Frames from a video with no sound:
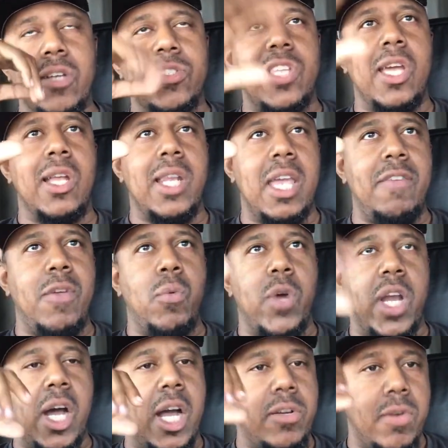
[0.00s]
still leave you with
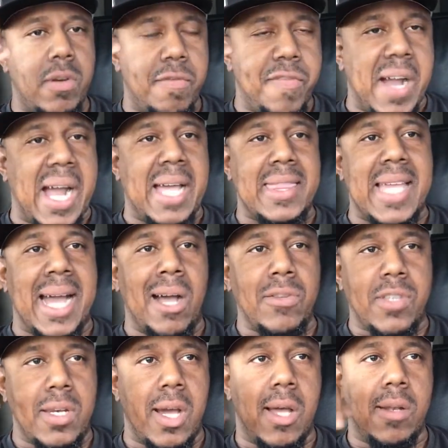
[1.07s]

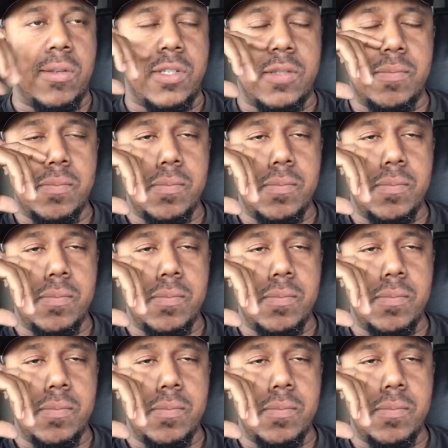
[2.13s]
$105,000.